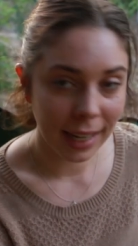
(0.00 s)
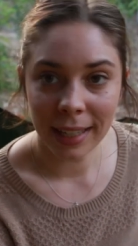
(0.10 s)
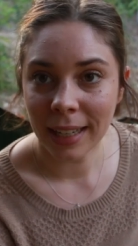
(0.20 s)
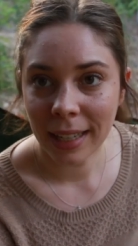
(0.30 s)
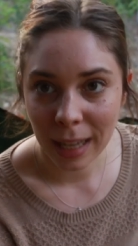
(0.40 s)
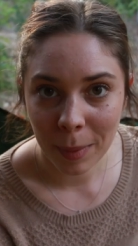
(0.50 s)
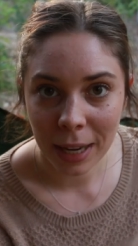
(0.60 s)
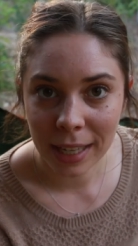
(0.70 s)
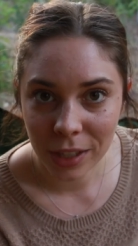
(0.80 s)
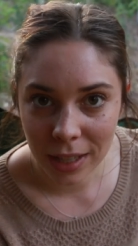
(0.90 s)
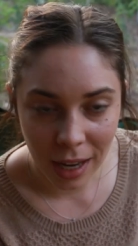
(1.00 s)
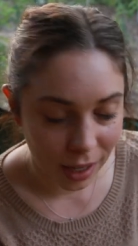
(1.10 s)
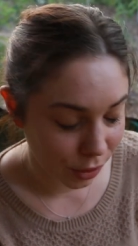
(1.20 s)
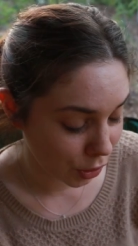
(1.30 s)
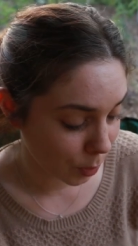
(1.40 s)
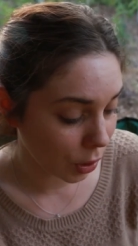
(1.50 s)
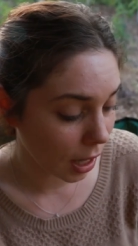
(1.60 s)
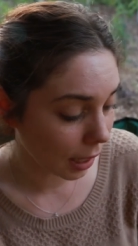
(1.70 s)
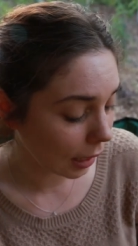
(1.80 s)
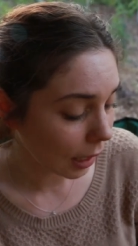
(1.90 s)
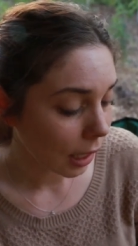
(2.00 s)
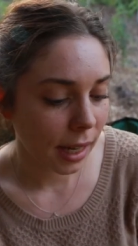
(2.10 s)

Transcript: then get back into the garden, do some more gardening.